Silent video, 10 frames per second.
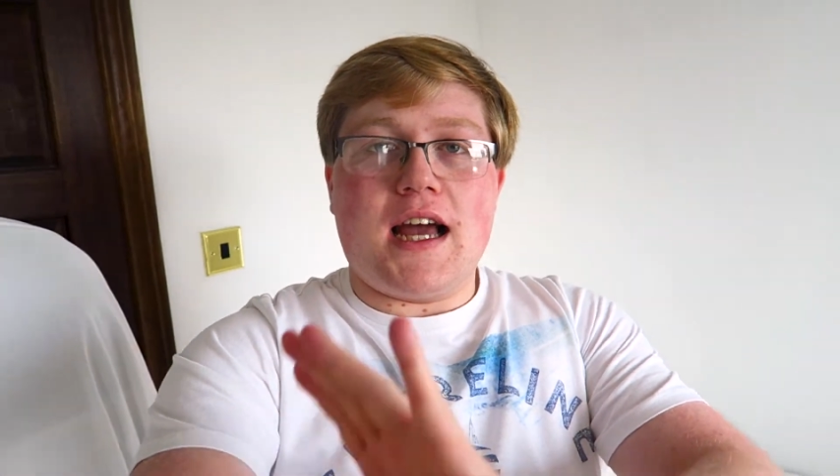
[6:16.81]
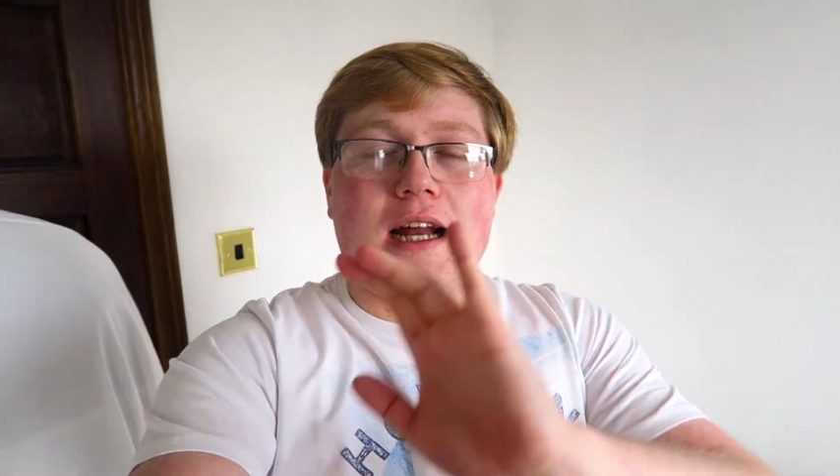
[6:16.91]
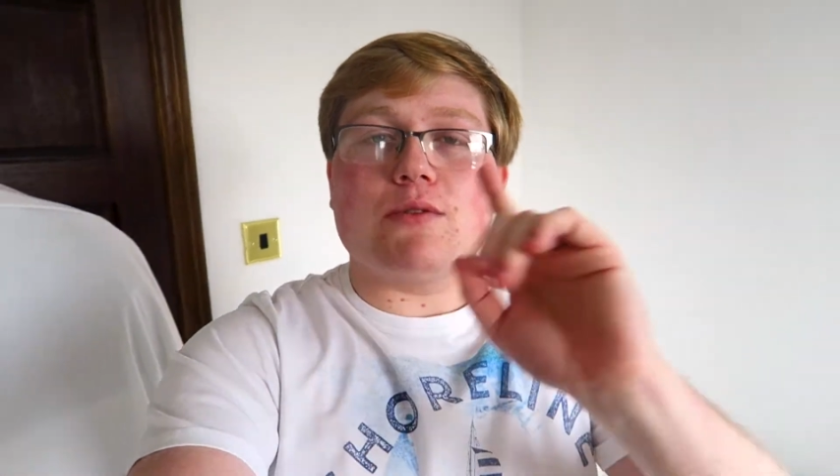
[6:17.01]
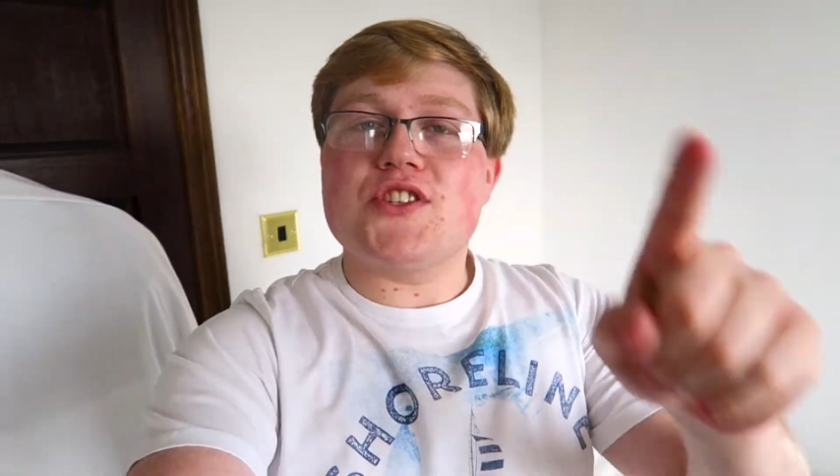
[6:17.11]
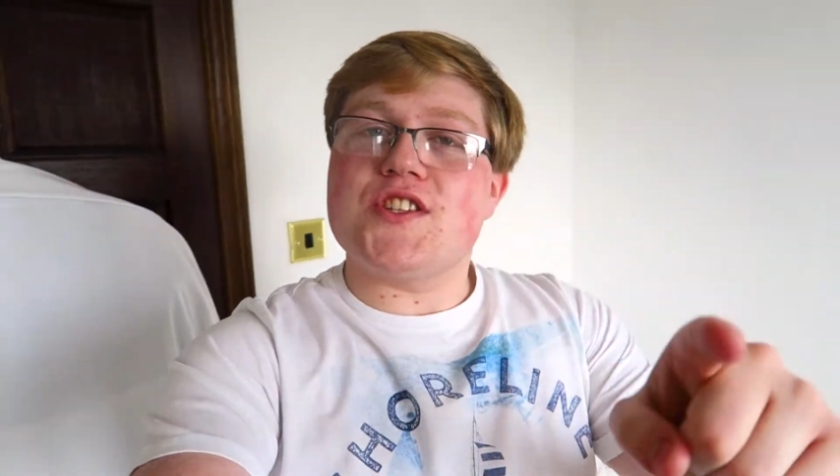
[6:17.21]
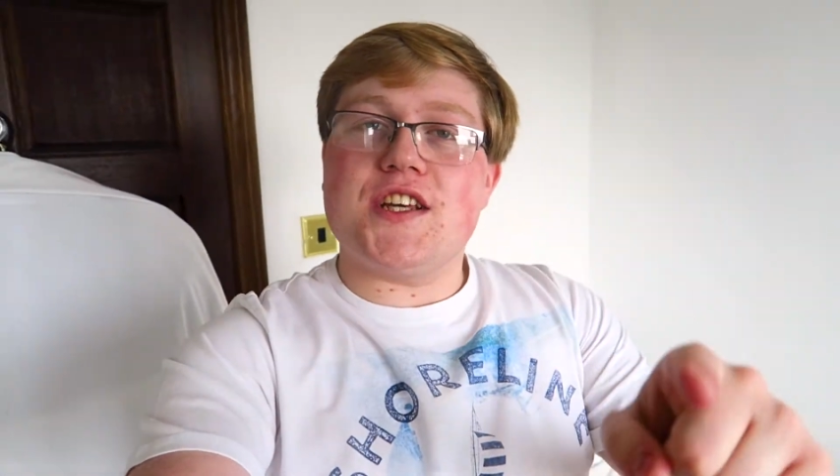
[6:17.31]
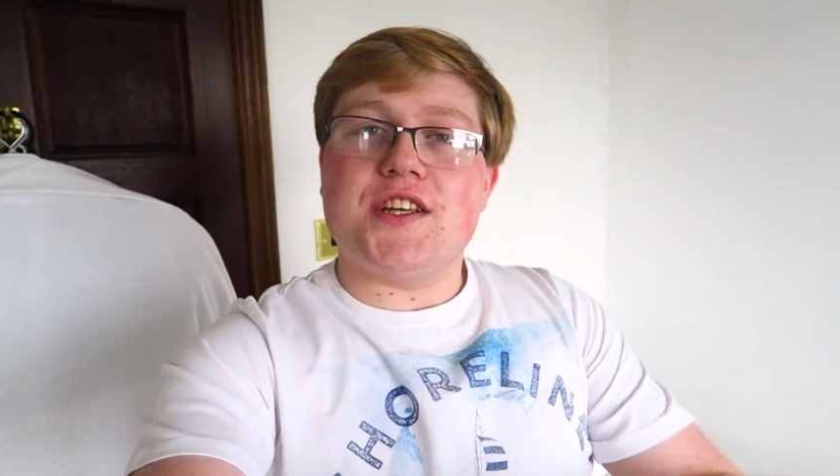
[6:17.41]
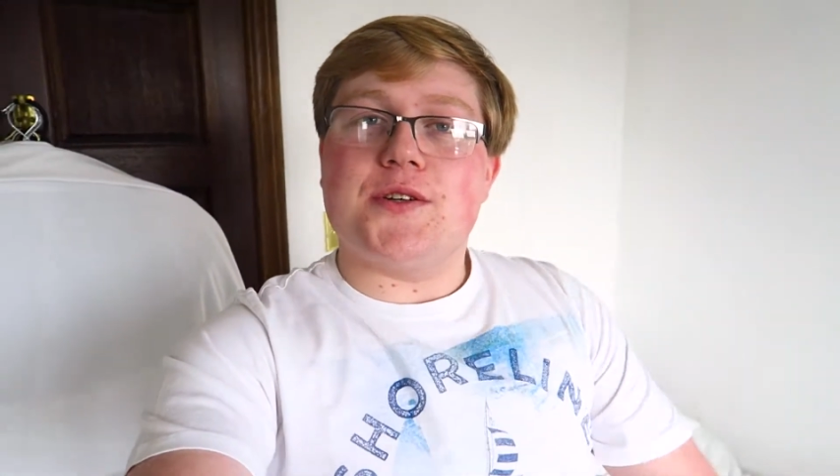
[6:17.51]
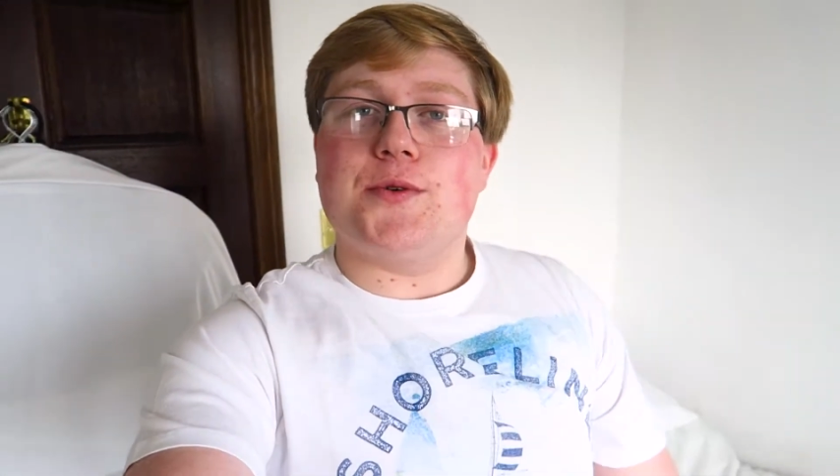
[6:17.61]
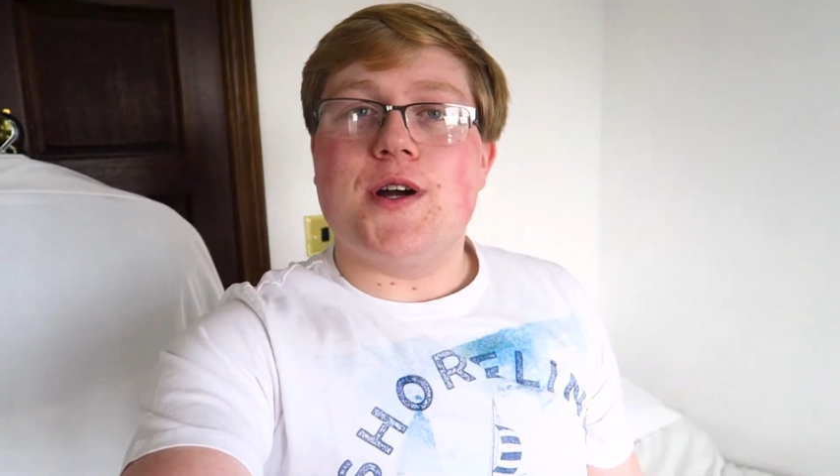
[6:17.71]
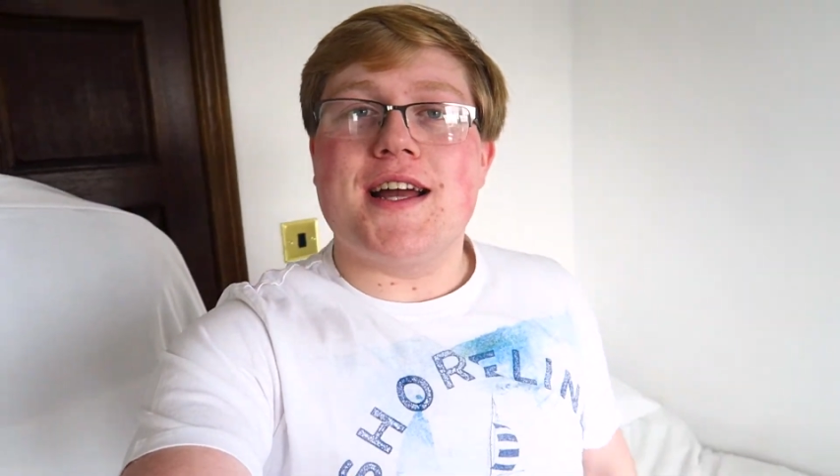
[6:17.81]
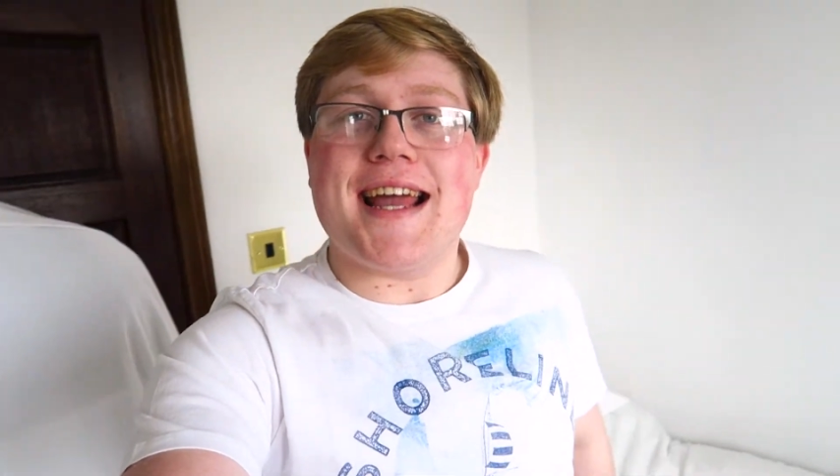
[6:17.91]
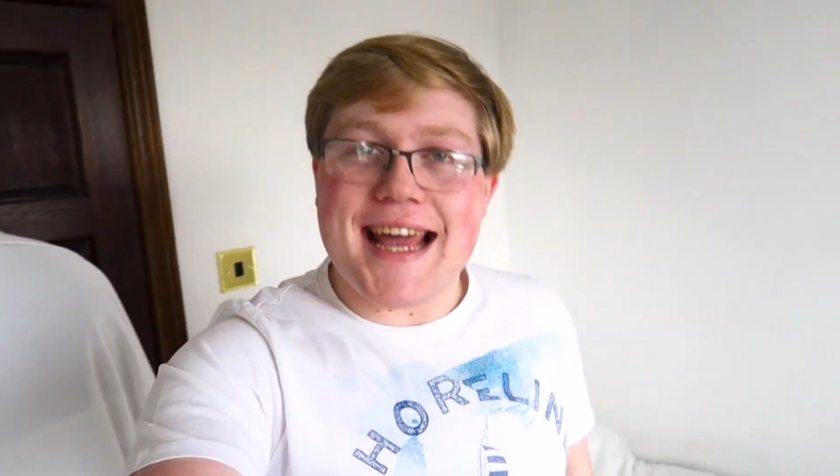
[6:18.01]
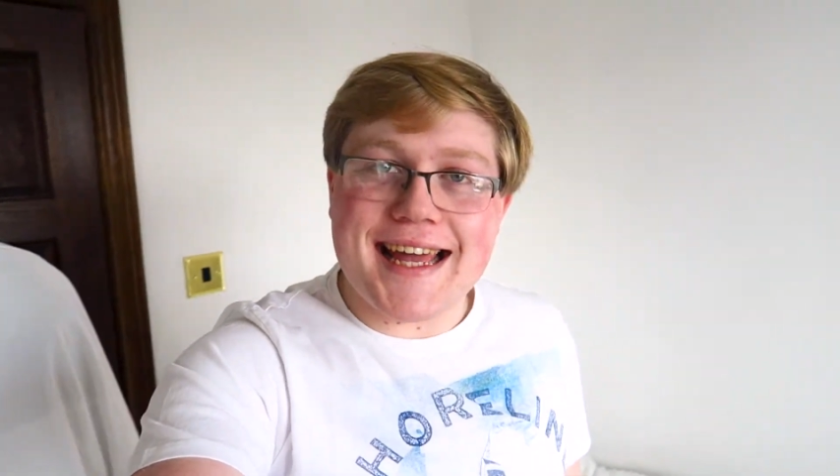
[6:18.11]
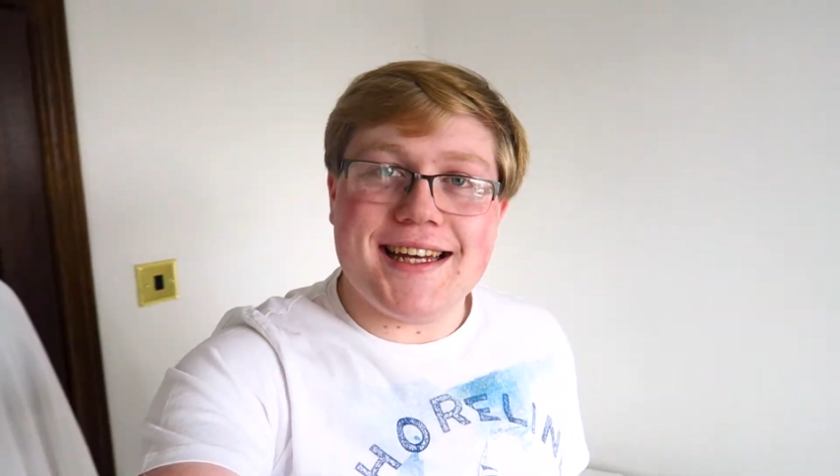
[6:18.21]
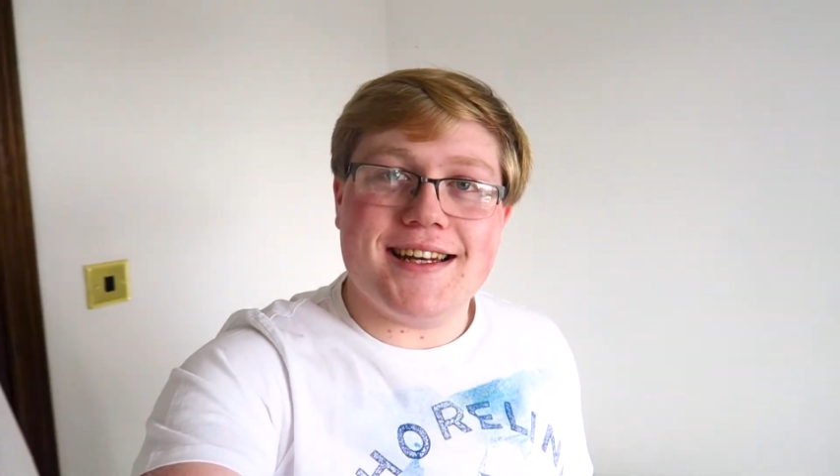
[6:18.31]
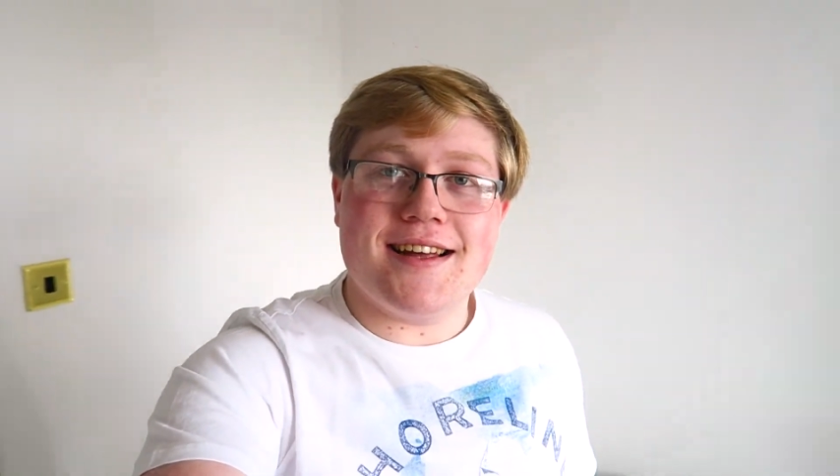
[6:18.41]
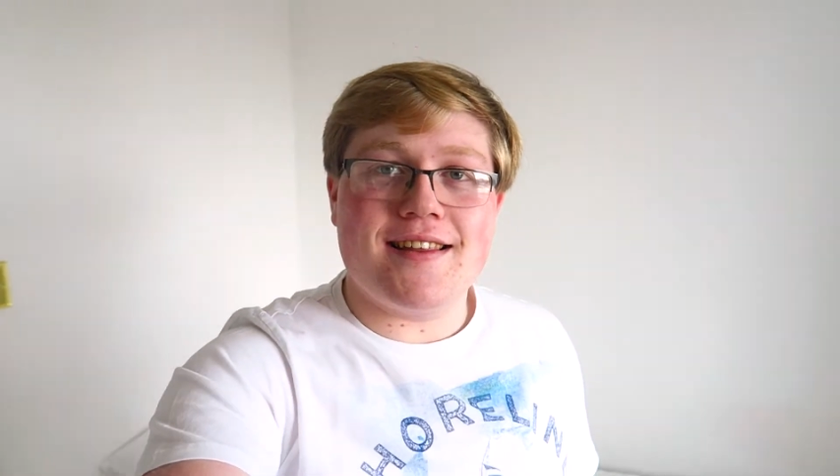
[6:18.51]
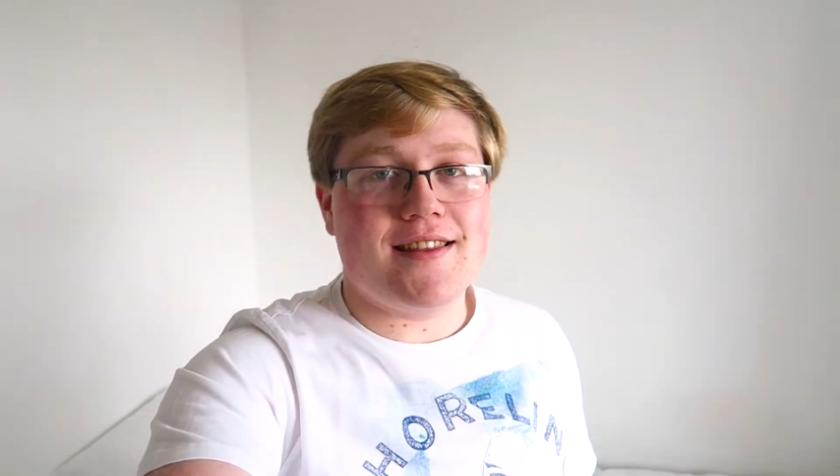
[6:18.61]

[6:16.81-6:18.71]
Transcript: and I will see you in